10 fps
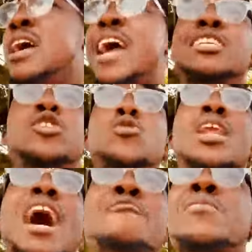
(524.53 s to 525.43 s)
and you
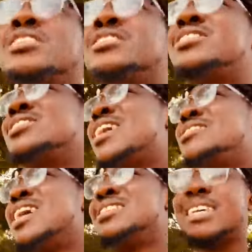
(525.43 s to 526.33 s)
love
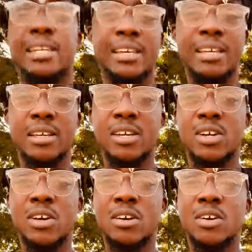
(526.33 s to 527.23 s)
Manchester United.
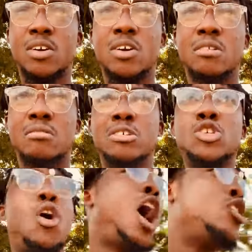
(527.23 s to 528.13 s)

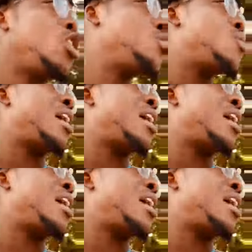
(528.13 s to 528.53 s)
So although